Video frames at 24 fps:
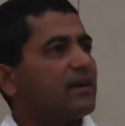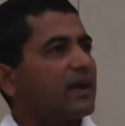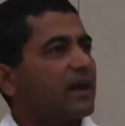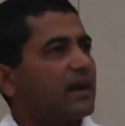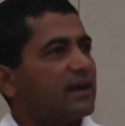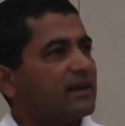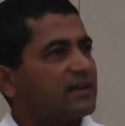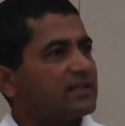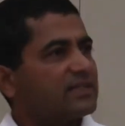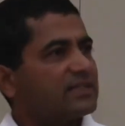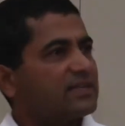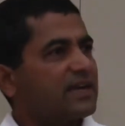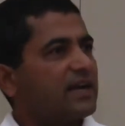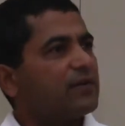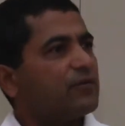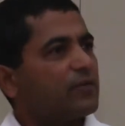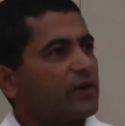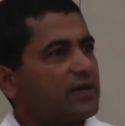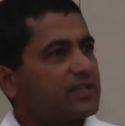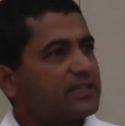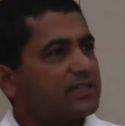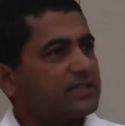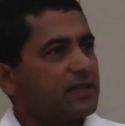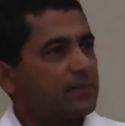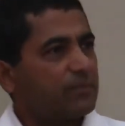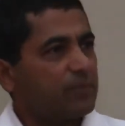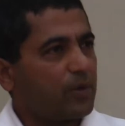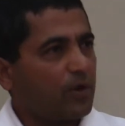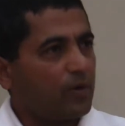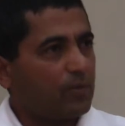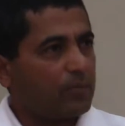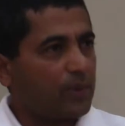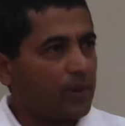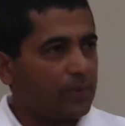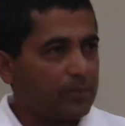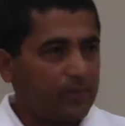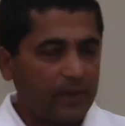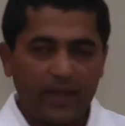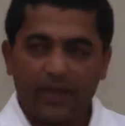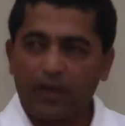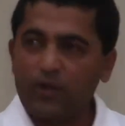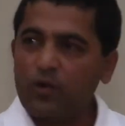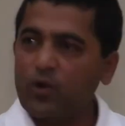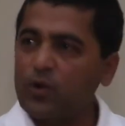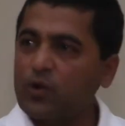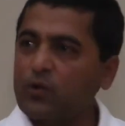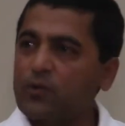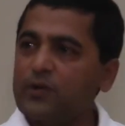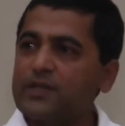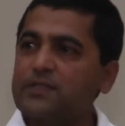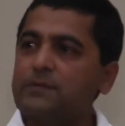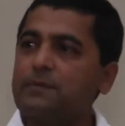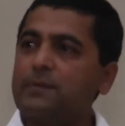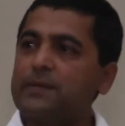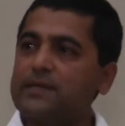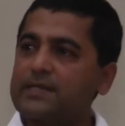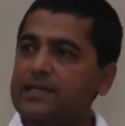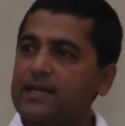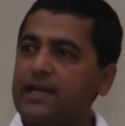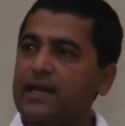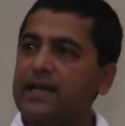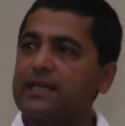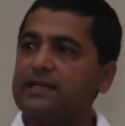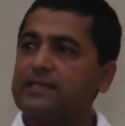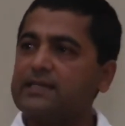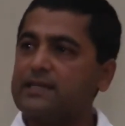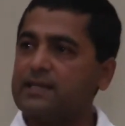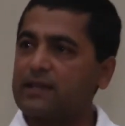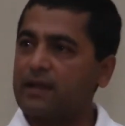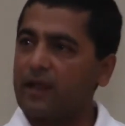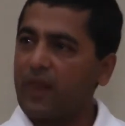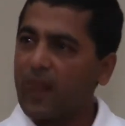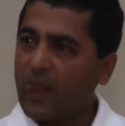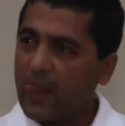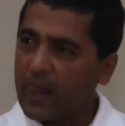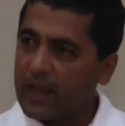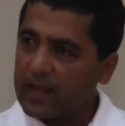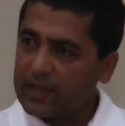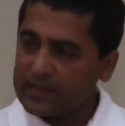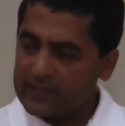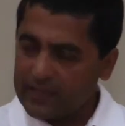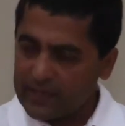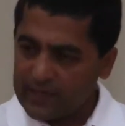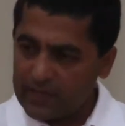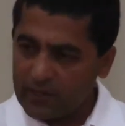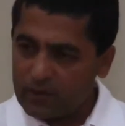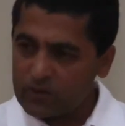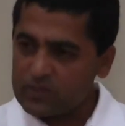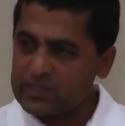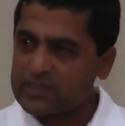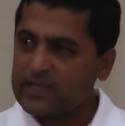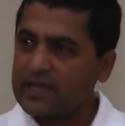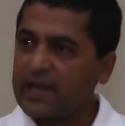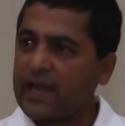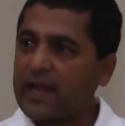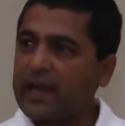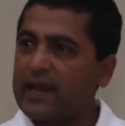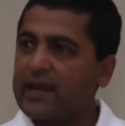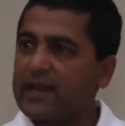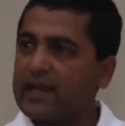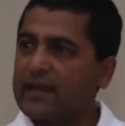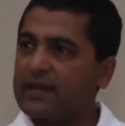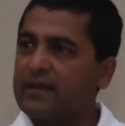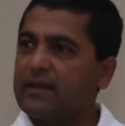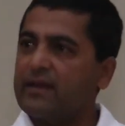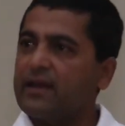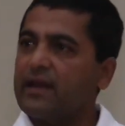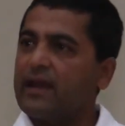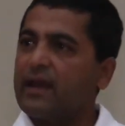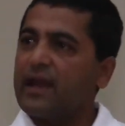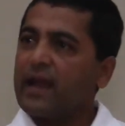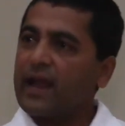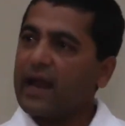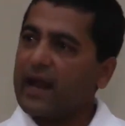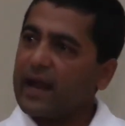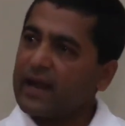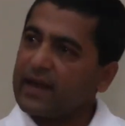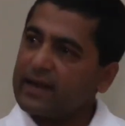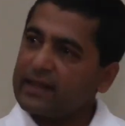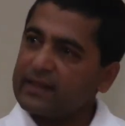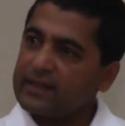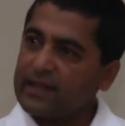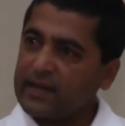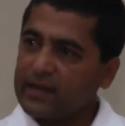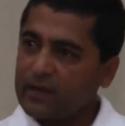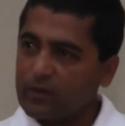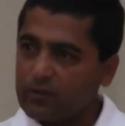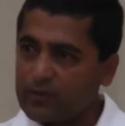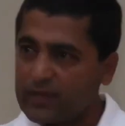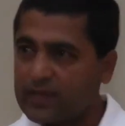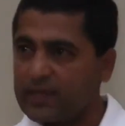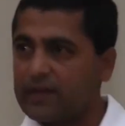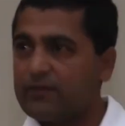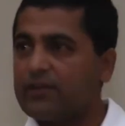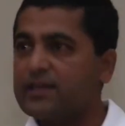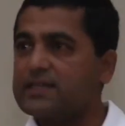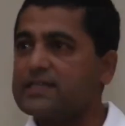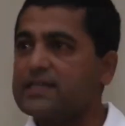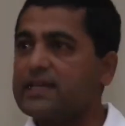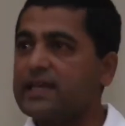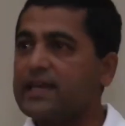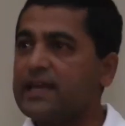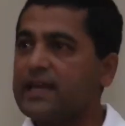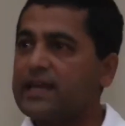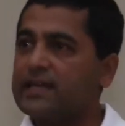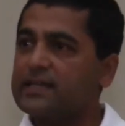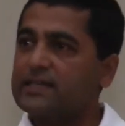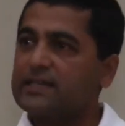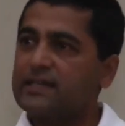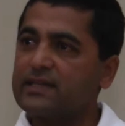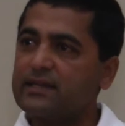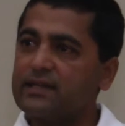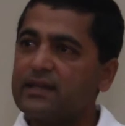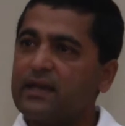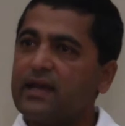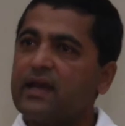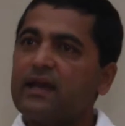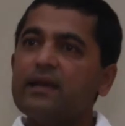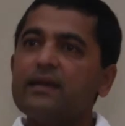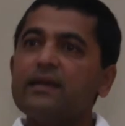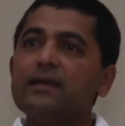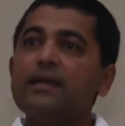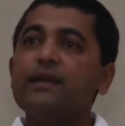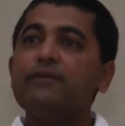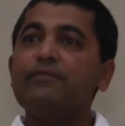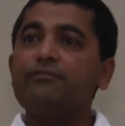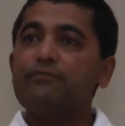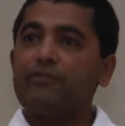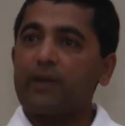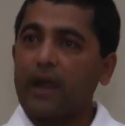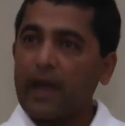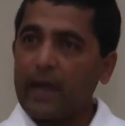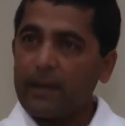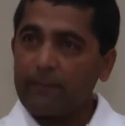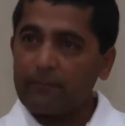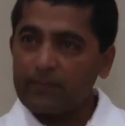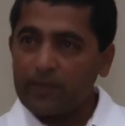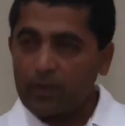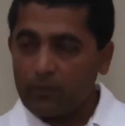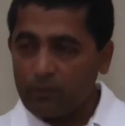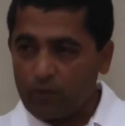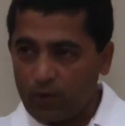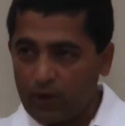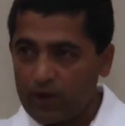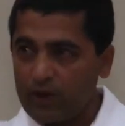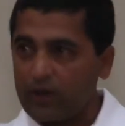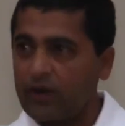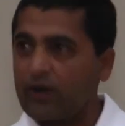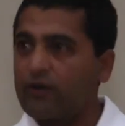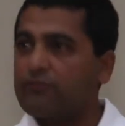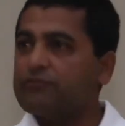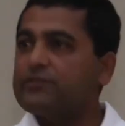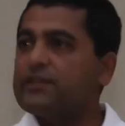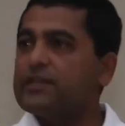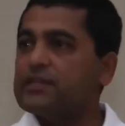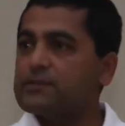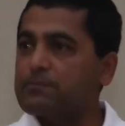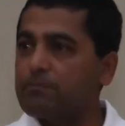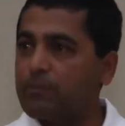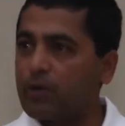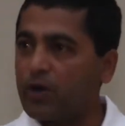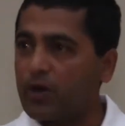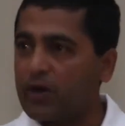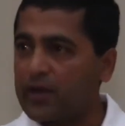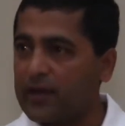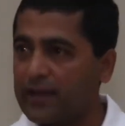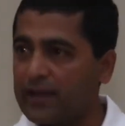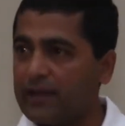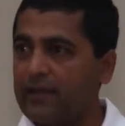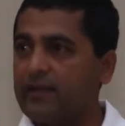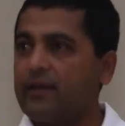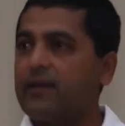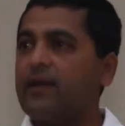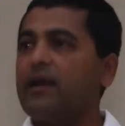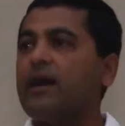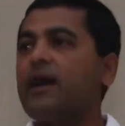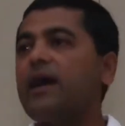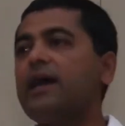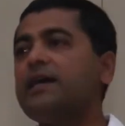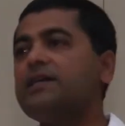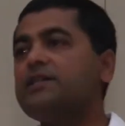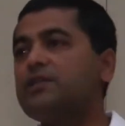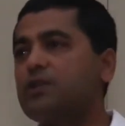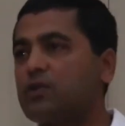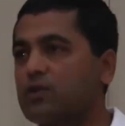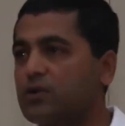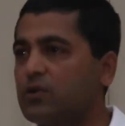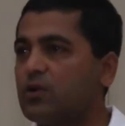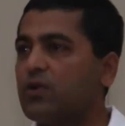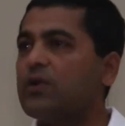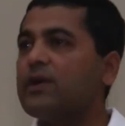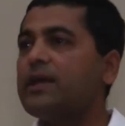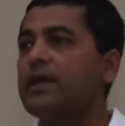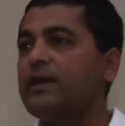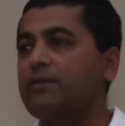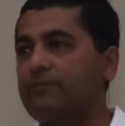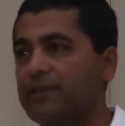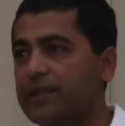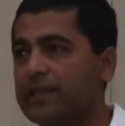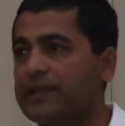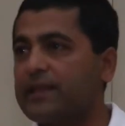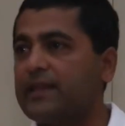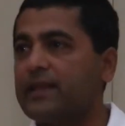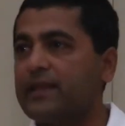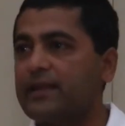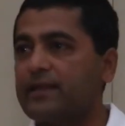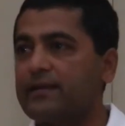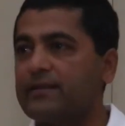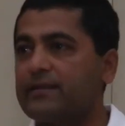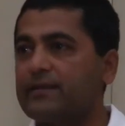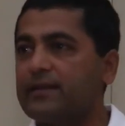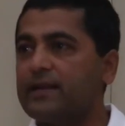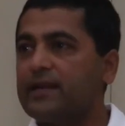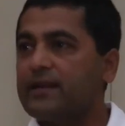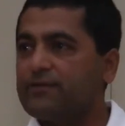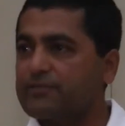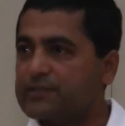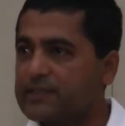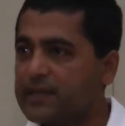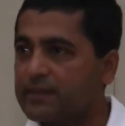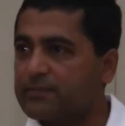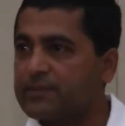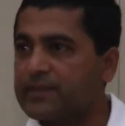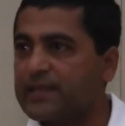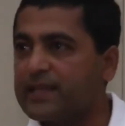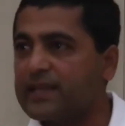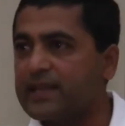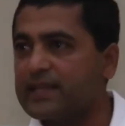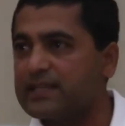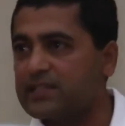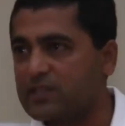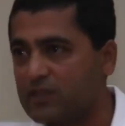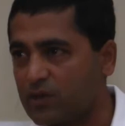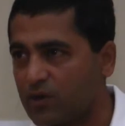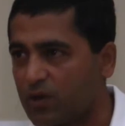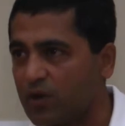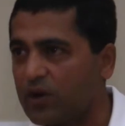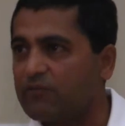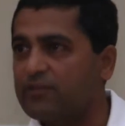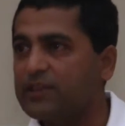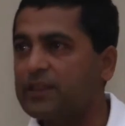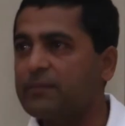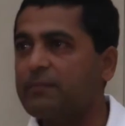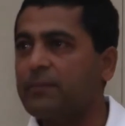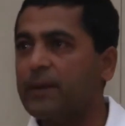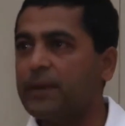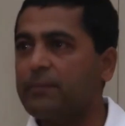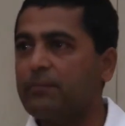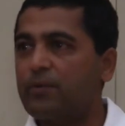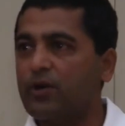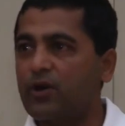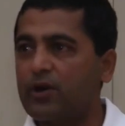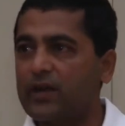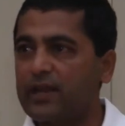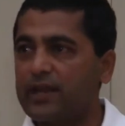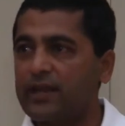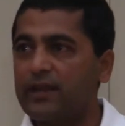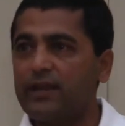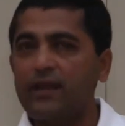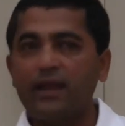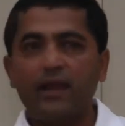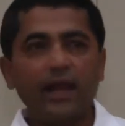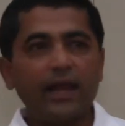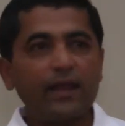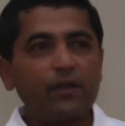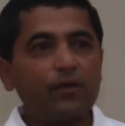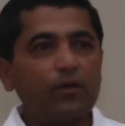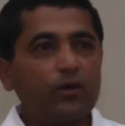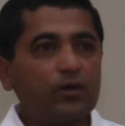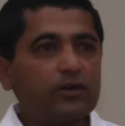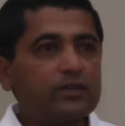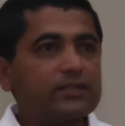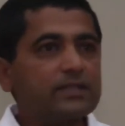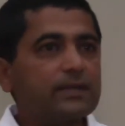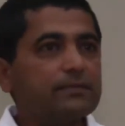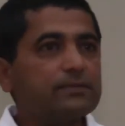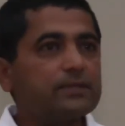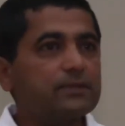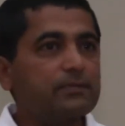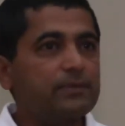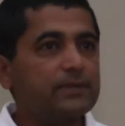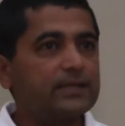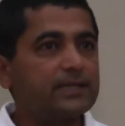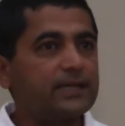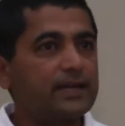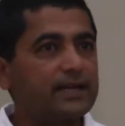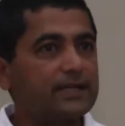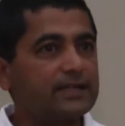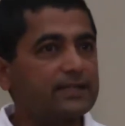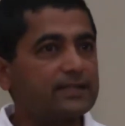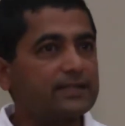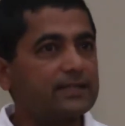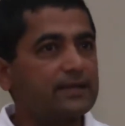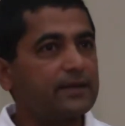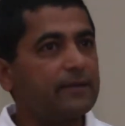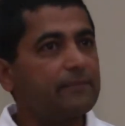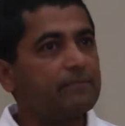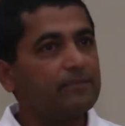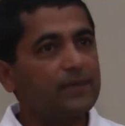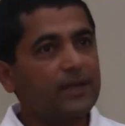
understand what is the problem. I go to a specialist. They do scanning and they do the investigation. If I am the owner of this body, I should know everything. If something is wrong with my body, I go to some specialist.